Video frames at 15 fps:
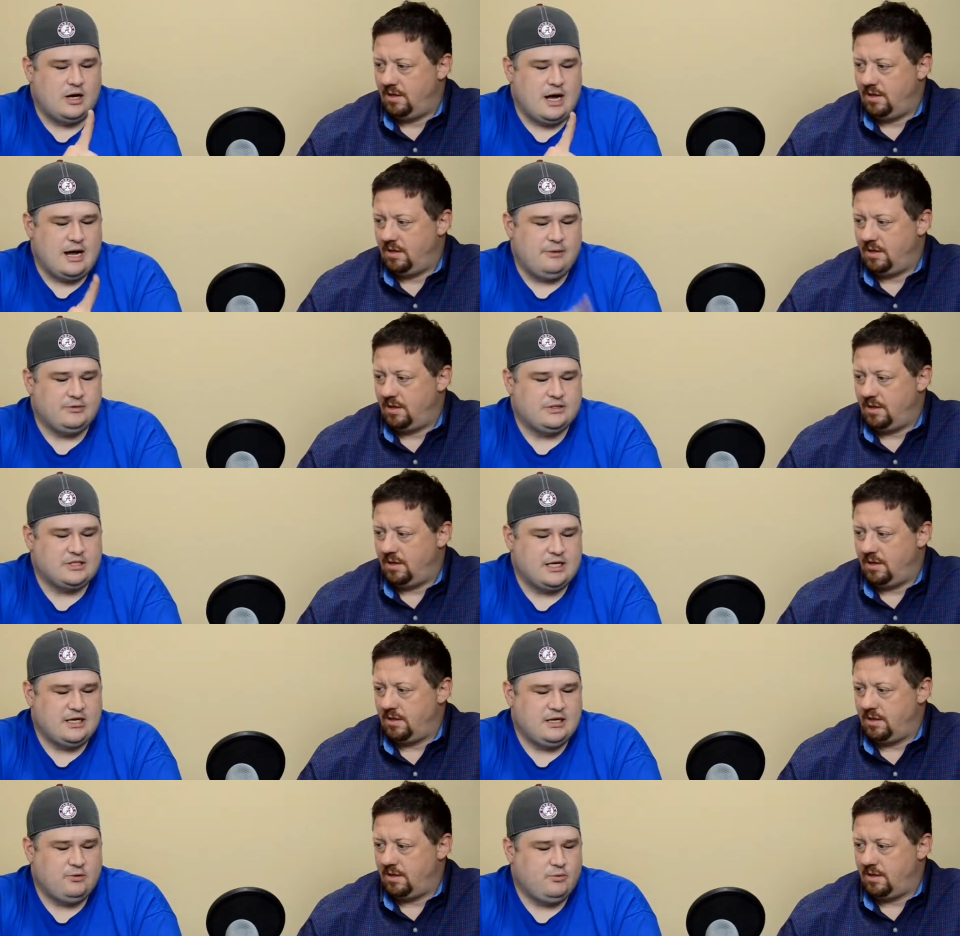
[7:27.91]
Speaker 1: I would
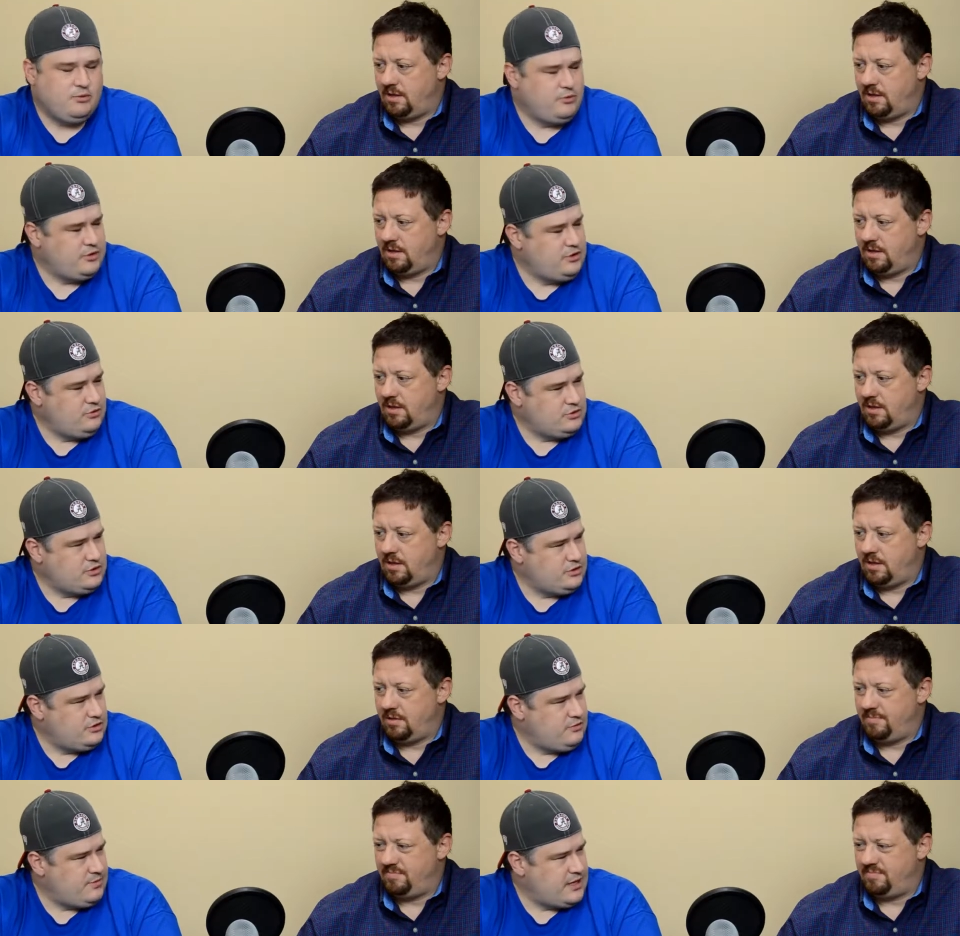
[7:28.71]
say, what do we usually
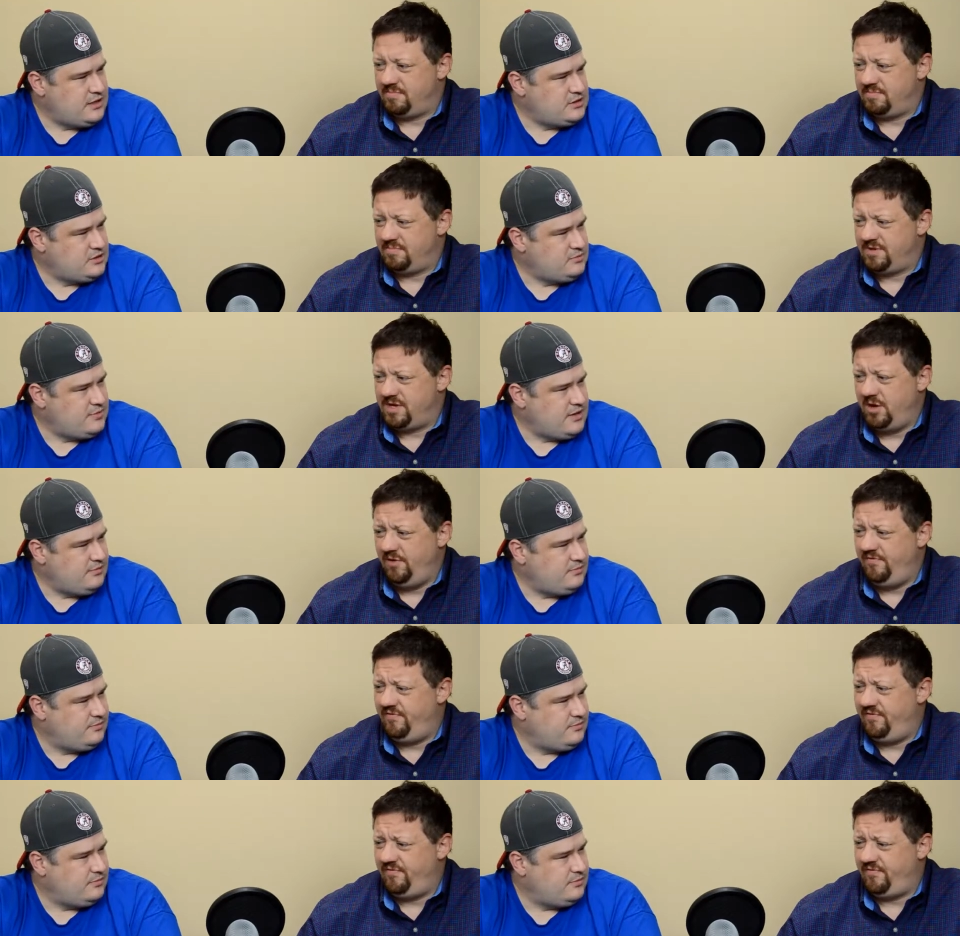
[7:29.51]
do? Patches about,
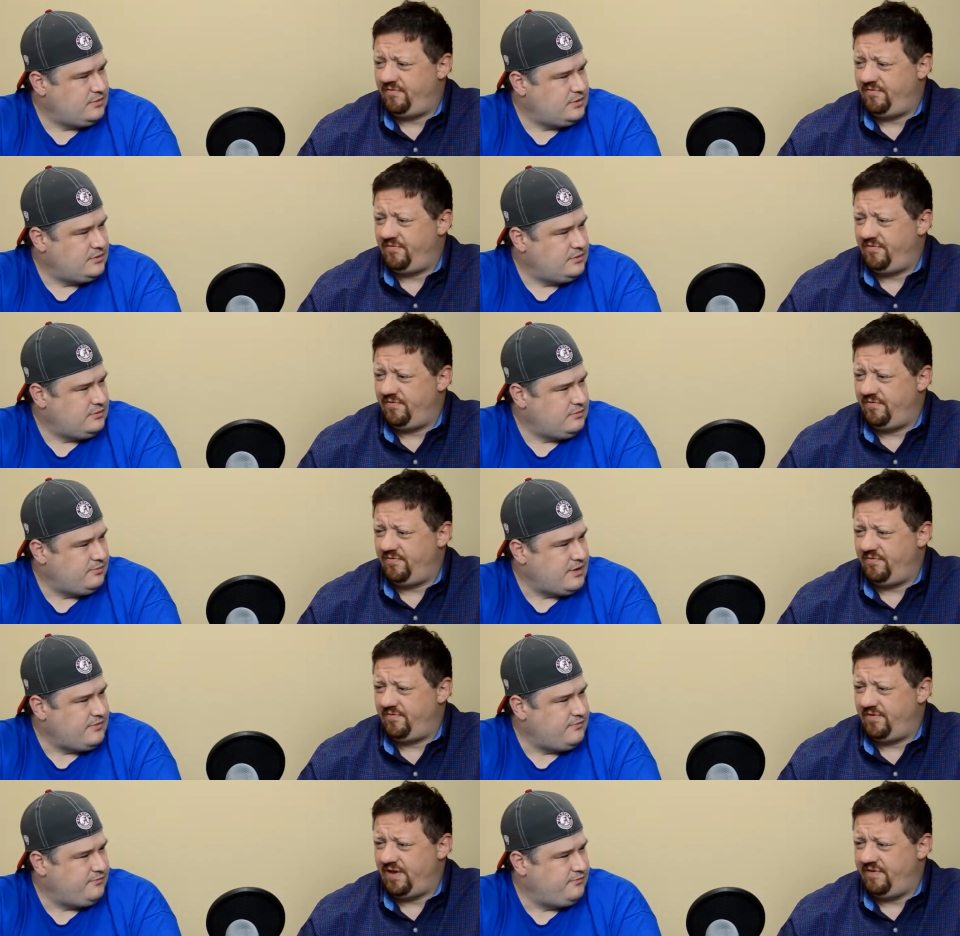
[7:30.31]

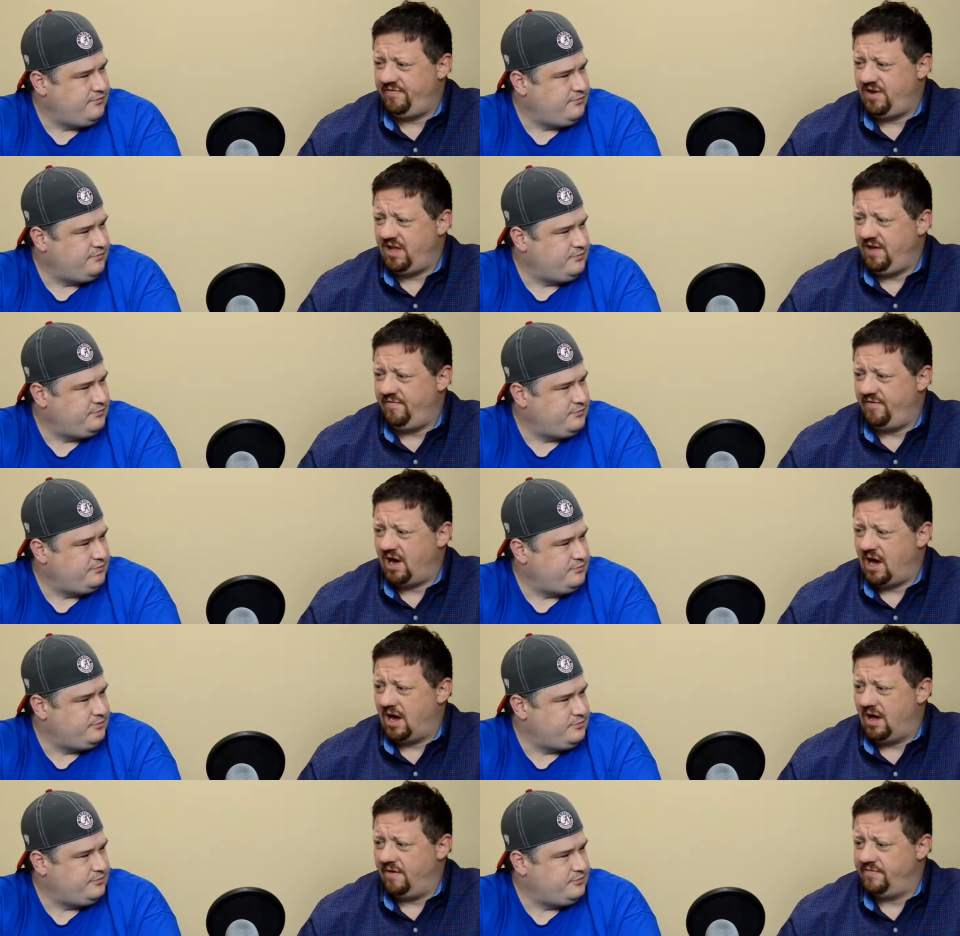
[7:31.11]
Speaker 2: about
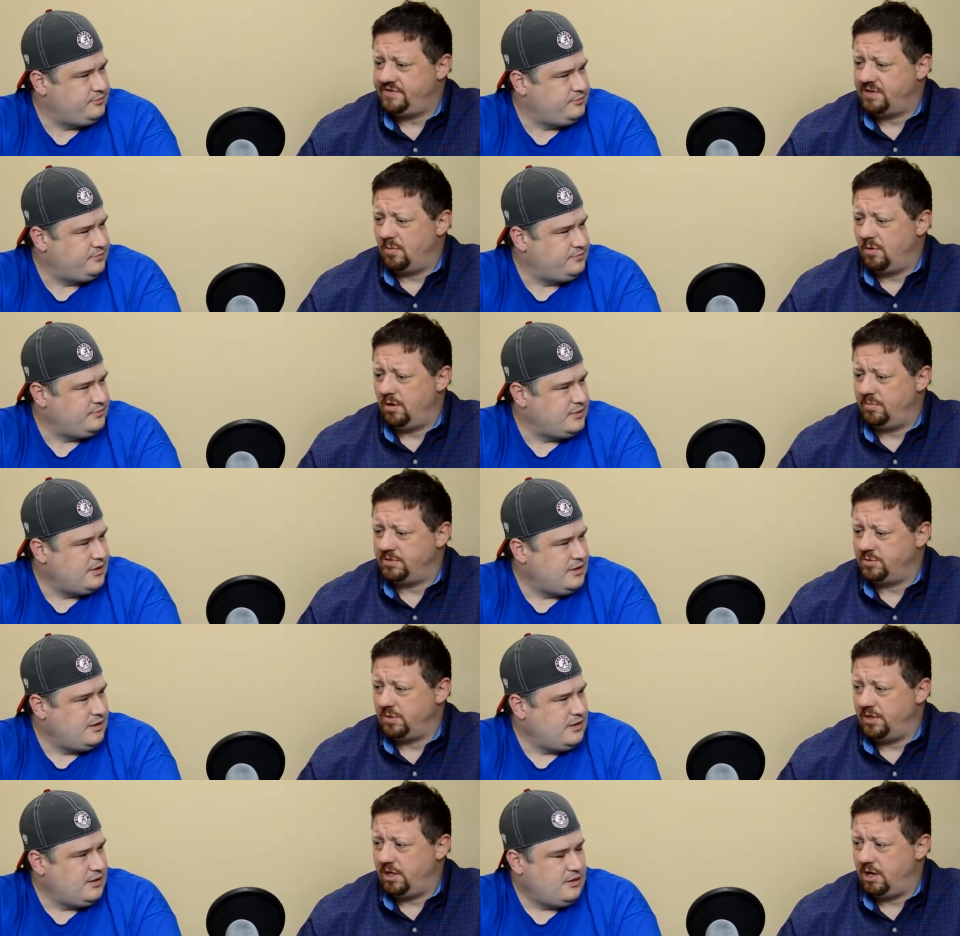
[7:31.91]
fifty-five, somewhere
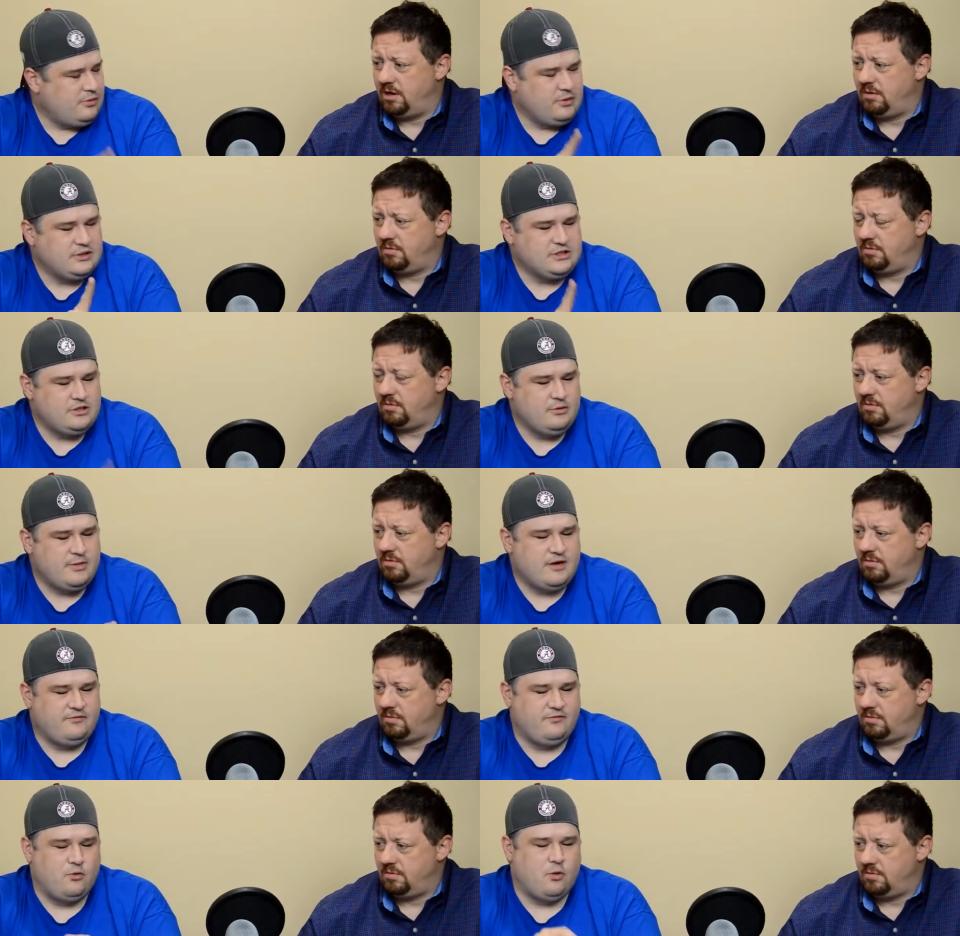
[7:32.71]
between there. Well, let's do
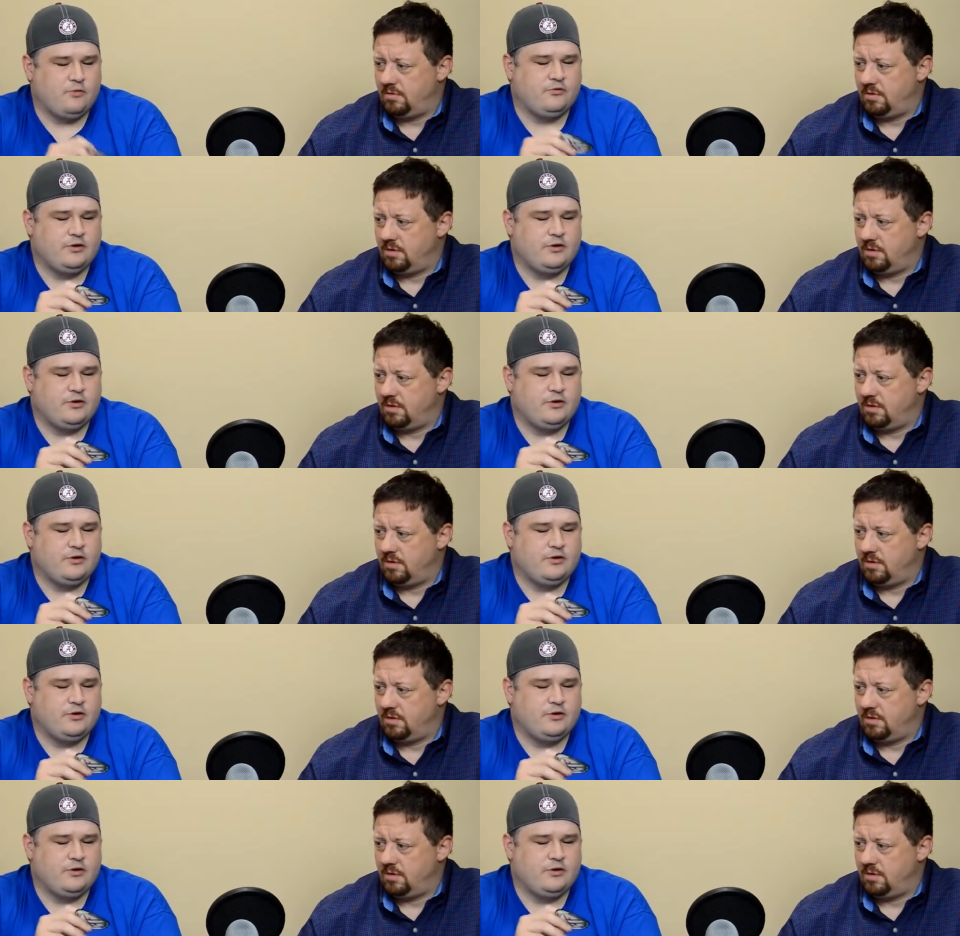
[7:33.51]
Speaker 1: about four for